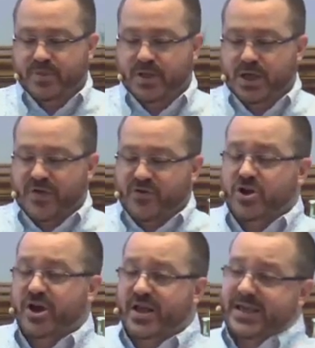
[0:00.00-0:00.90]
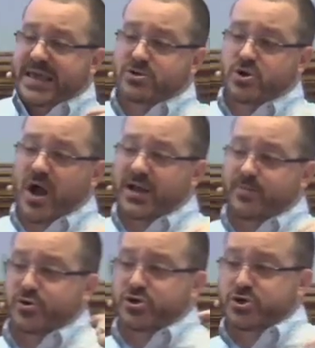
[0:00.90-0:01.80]
if you're going to keep trying to
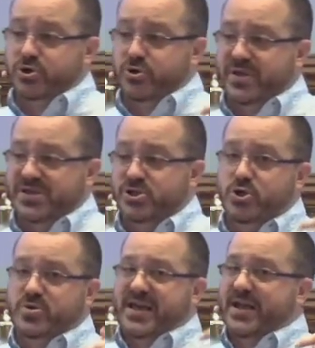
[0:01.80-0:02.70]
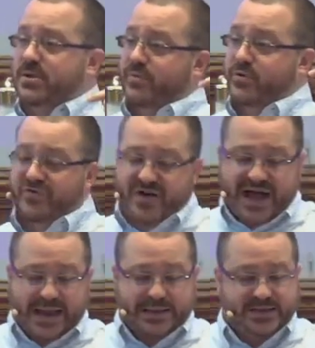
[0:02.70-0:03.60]
pursue this new kingdom through
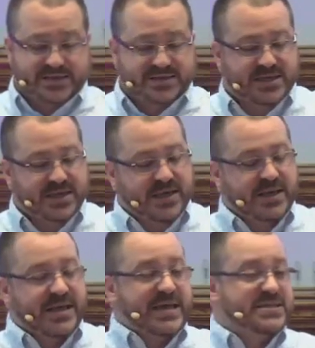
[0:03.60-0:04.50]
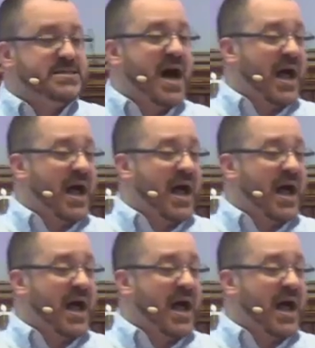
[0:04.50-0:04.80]
violence, it's not